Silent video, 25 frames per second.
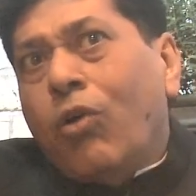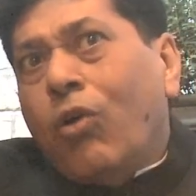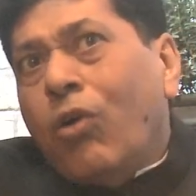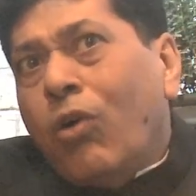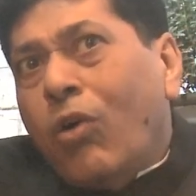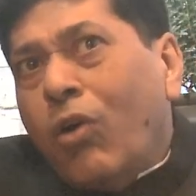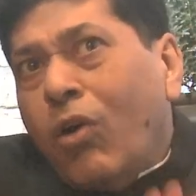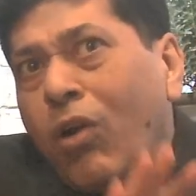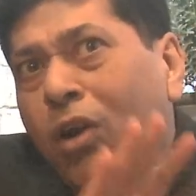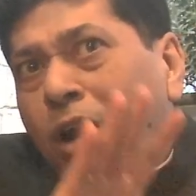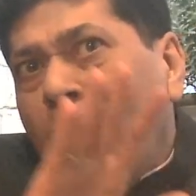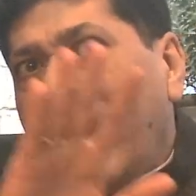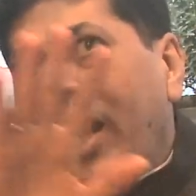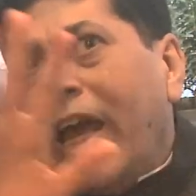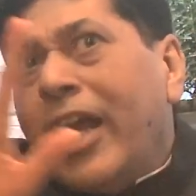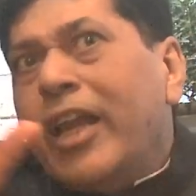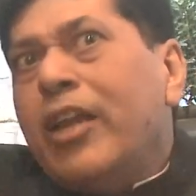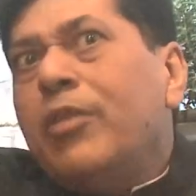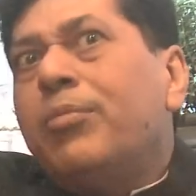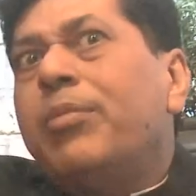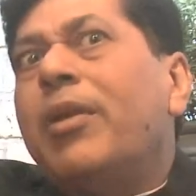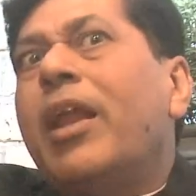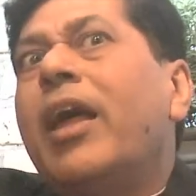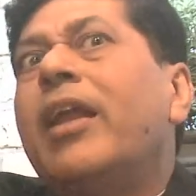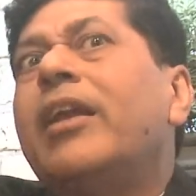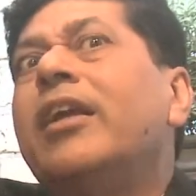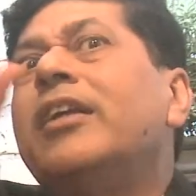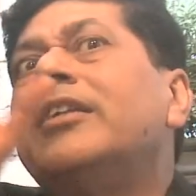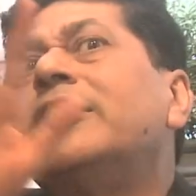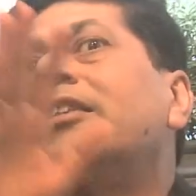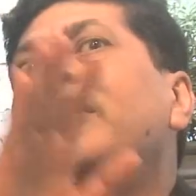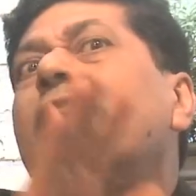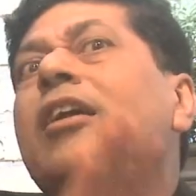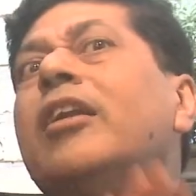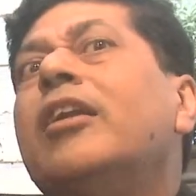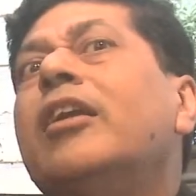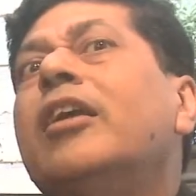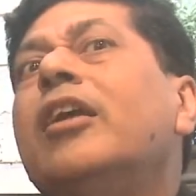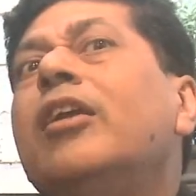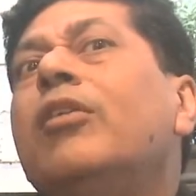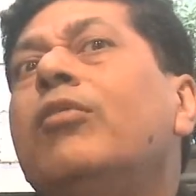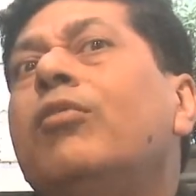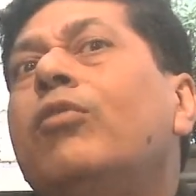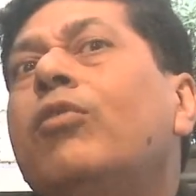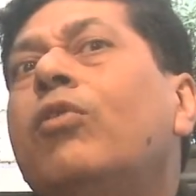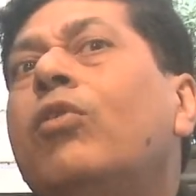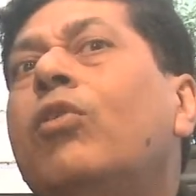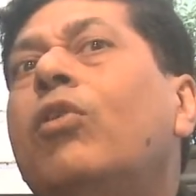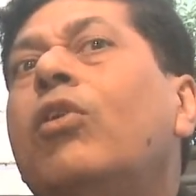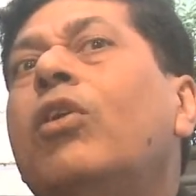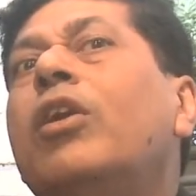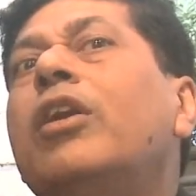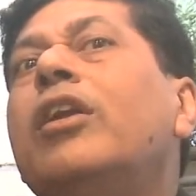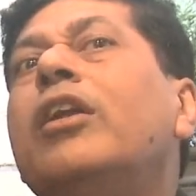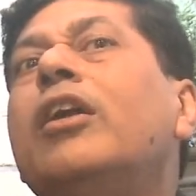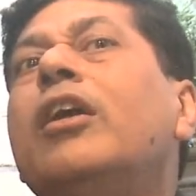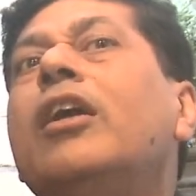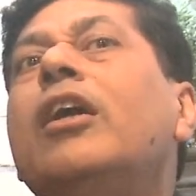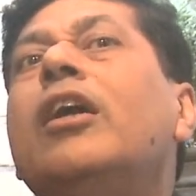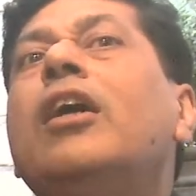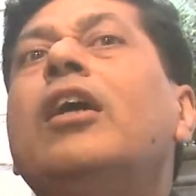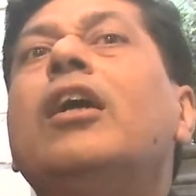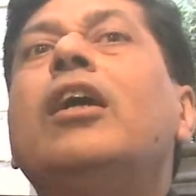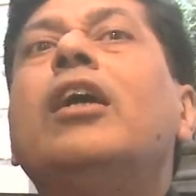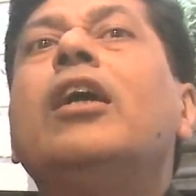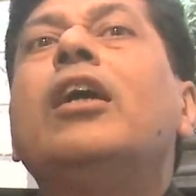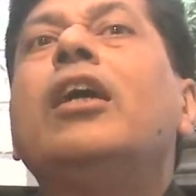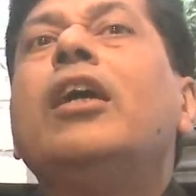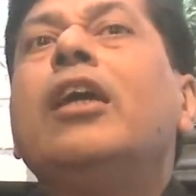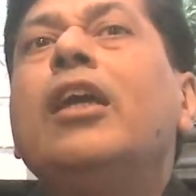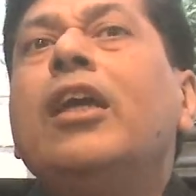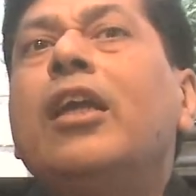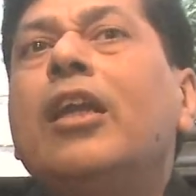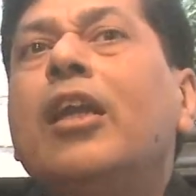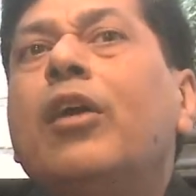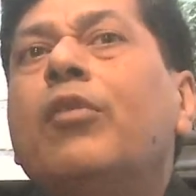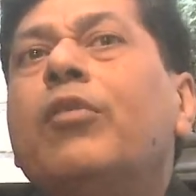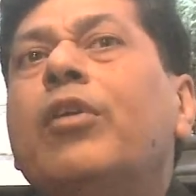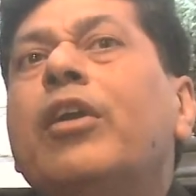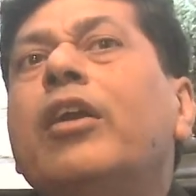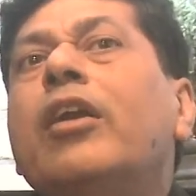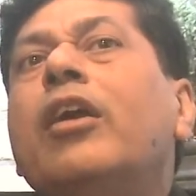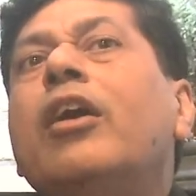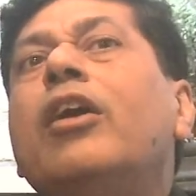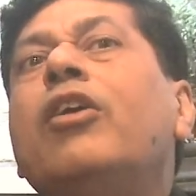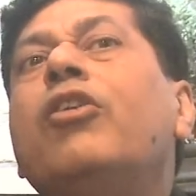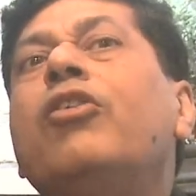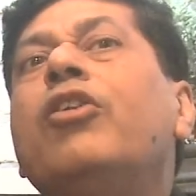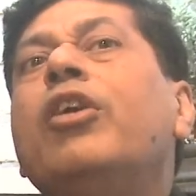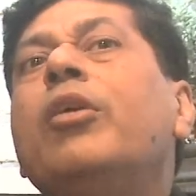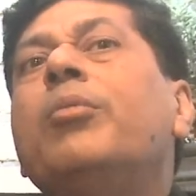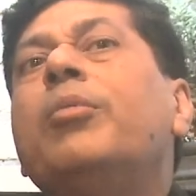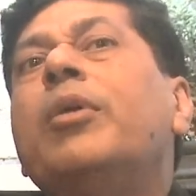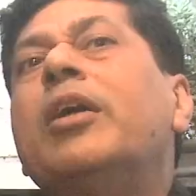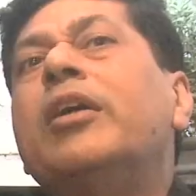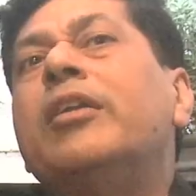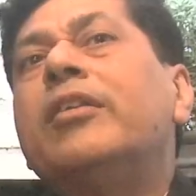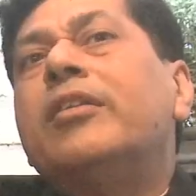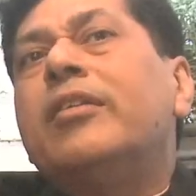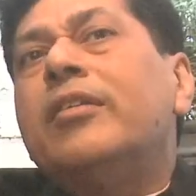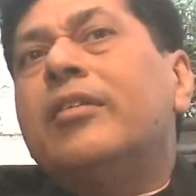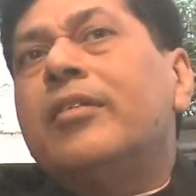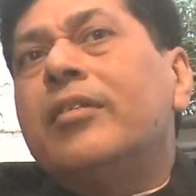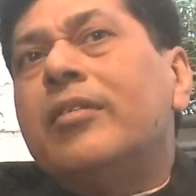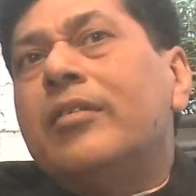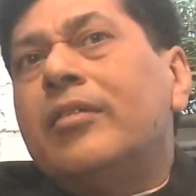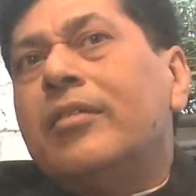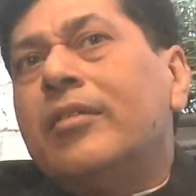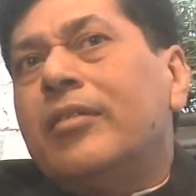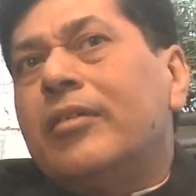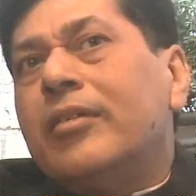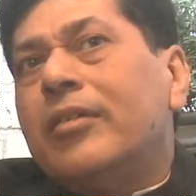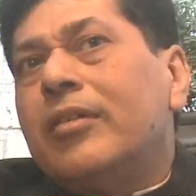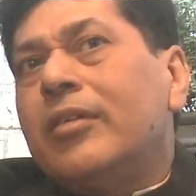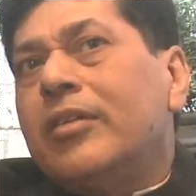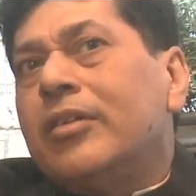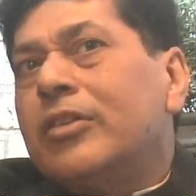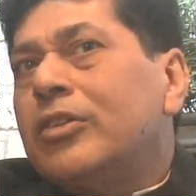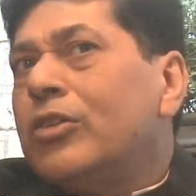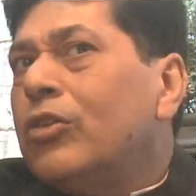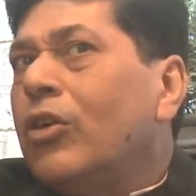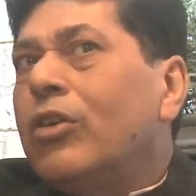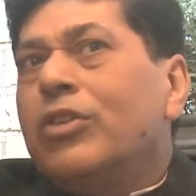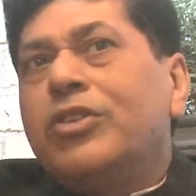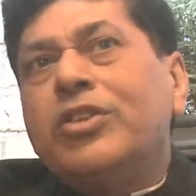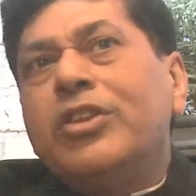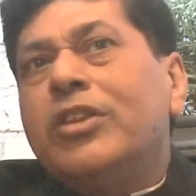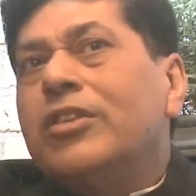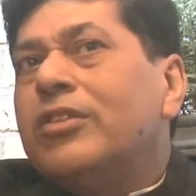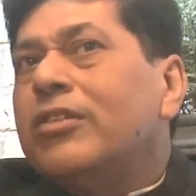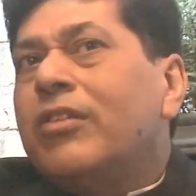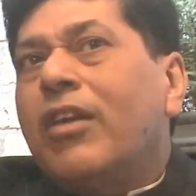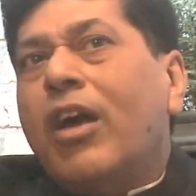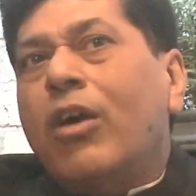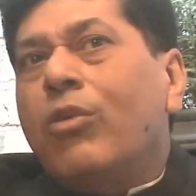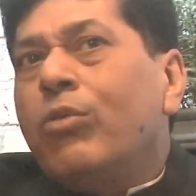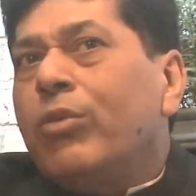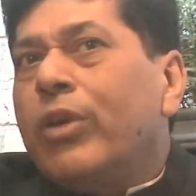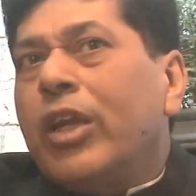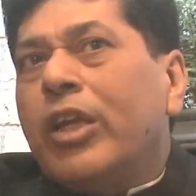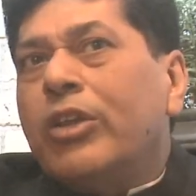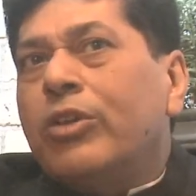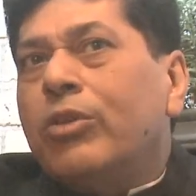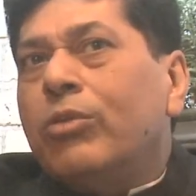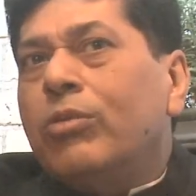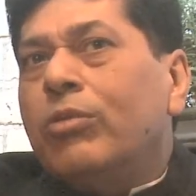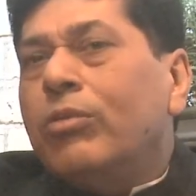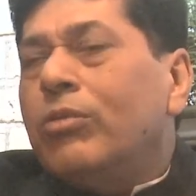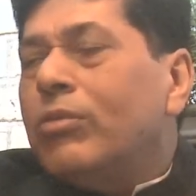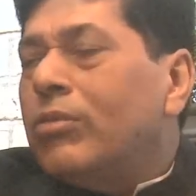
all nine planets are involved in our rebirth, not just Rahu Ketu.